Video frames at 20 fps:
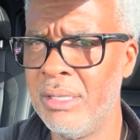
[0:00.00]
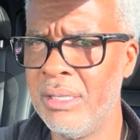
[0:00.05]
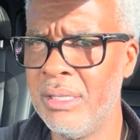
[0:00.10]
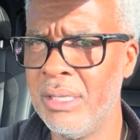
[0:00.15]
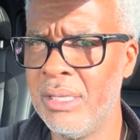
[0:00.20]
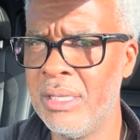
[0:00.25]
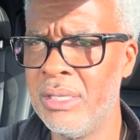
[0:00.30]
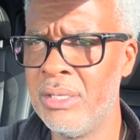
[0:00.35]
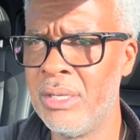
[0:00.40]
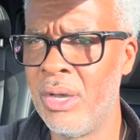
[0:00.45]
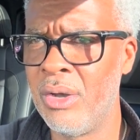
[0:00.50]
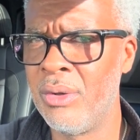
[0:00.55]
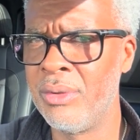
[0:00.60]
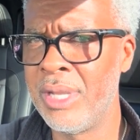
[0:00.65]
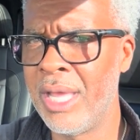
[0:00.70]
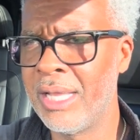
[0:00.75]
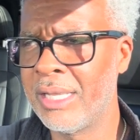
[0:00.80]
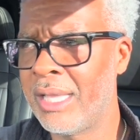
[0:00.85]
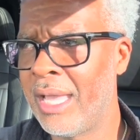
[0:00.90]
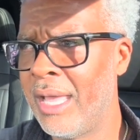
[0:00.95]
And
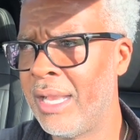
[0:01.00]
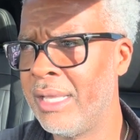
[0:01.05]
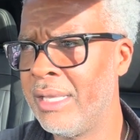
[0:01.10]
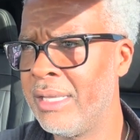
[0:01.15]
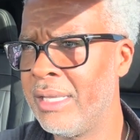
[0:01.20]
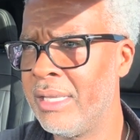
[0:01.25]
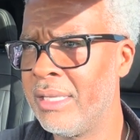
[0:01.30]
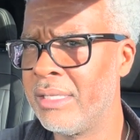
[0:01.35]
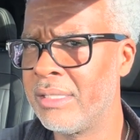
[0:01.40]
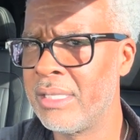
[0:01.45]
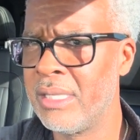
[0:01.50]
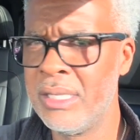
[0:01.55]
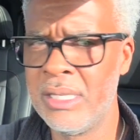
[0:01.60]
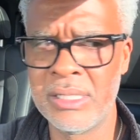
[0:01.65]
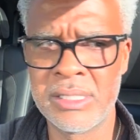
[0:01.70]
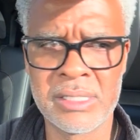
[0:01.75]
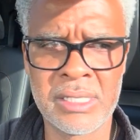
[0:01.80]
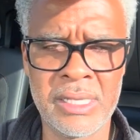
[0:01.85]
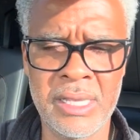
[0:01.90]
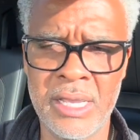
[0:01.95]
that kind of
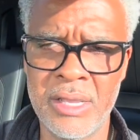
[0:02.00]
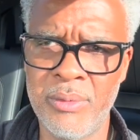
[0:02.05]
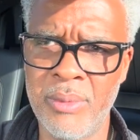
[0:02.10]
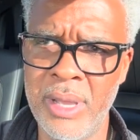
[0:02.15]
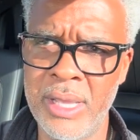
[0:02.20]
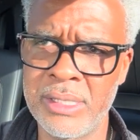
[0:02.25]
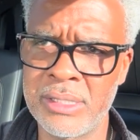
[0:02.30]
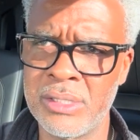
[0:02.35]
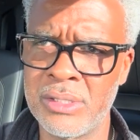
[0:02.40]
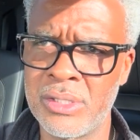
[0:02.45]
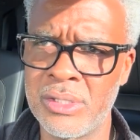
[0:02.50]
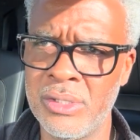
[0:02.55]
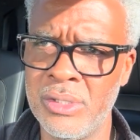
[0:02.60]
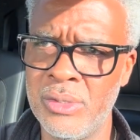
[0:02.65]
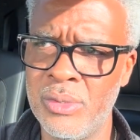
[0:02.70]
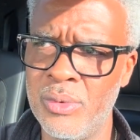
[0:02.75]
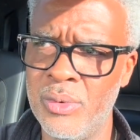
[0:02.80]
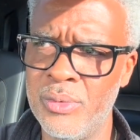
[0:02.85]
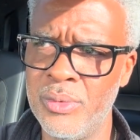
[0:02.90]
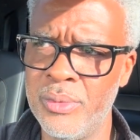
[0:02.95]
segues
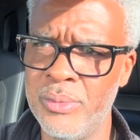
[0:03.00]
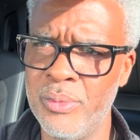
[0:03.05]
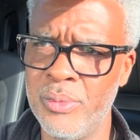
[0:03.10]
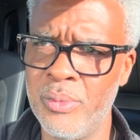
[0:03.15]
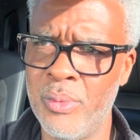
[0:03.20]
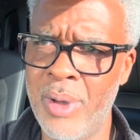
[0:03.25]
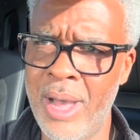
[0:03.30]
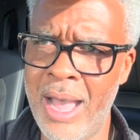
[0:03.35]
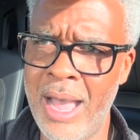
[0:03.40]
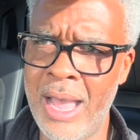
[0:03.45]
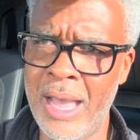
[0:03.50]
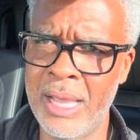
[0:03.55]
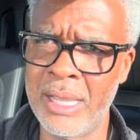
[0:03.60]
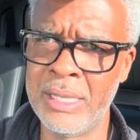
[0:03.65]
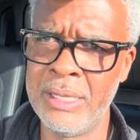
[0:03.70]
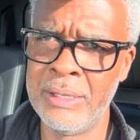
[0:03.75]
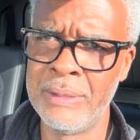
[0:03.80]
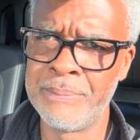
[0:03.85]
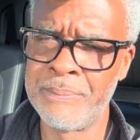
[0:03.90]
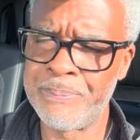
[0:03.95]
into why